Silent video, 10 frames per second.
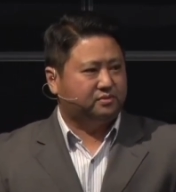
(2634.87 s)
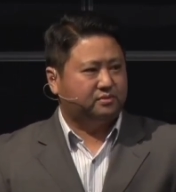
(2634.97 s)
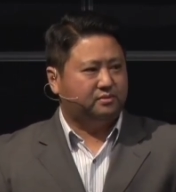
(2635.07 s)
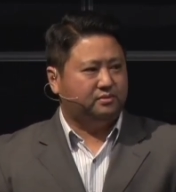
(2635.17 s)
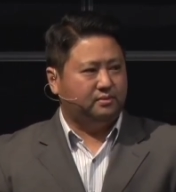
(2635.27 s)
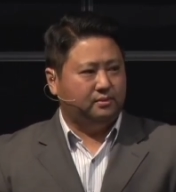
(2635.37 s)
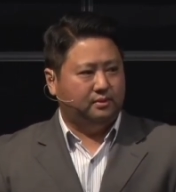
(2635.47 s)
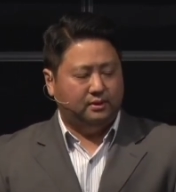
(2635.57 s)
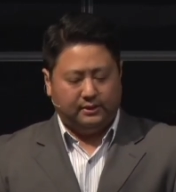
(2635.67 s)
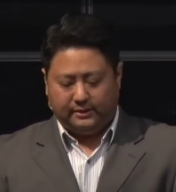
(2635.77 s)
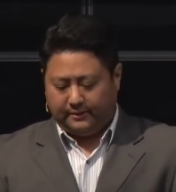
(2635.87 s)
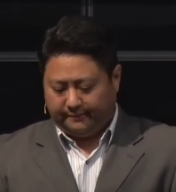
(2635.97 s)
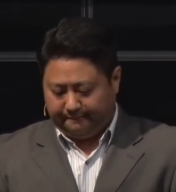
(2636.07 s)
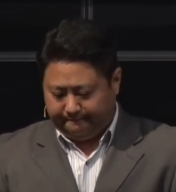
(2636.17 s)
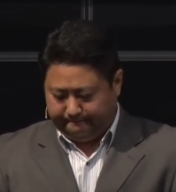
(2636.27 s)

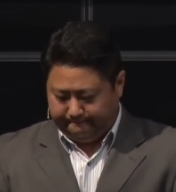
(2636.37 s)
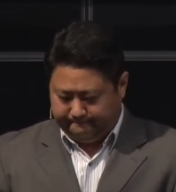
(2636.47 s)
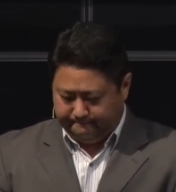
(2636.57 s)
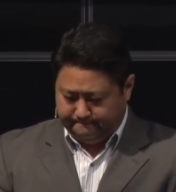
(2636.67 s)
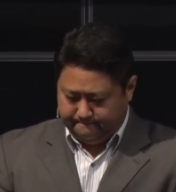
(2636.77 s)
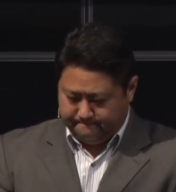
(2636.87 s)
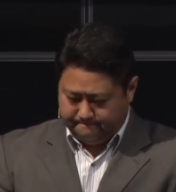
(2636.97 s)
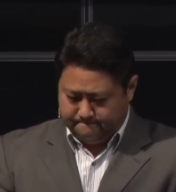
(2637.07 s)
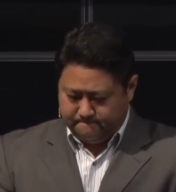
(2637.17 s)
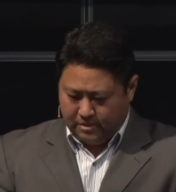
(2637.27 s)
Nobody speaks.